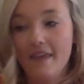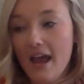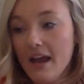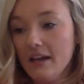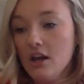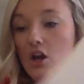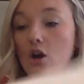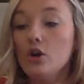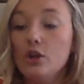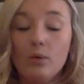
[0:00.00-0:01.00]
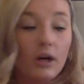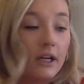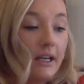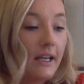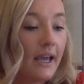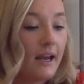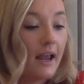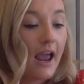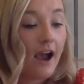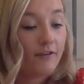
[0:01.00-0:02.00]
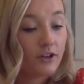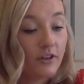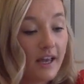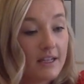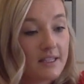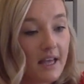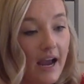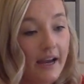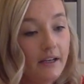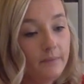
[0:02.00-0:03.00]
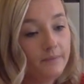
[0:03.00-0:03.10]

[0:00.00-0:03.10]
then you are going to get, after that slide,